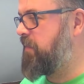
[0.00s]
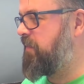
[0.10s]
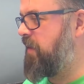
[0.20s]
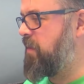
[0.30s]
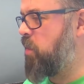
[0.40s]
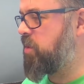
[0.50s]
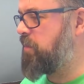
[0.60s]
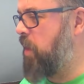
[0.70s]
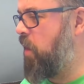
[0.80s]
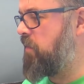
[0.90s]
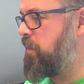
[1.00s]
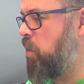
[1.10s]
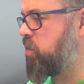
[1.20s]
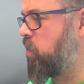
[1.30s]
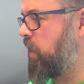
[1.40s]
very much more of a
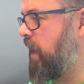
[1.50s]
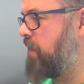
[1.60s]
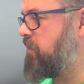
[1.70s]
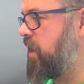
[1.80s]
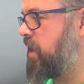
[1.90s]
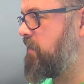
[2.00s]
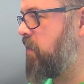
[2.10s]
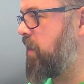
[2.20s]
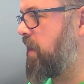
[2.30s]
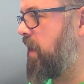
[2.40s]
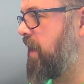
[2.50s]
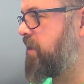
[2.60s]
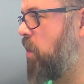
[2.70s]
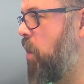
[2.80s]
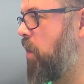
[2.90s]
puzzle game. Really, you've got to
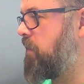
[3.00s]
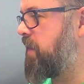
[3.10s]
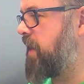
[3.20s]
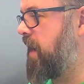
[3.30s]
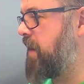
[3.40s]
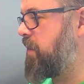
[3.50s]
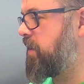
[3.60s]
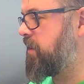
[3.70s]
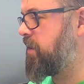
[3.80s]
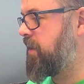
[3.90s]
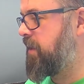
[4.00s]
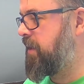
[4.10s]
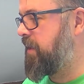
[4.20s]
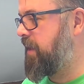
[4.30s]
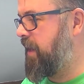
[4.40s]
collect all of the diamonds.
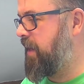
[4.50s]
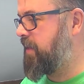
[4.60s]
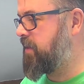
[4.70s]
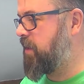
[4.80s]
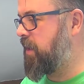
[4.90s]
So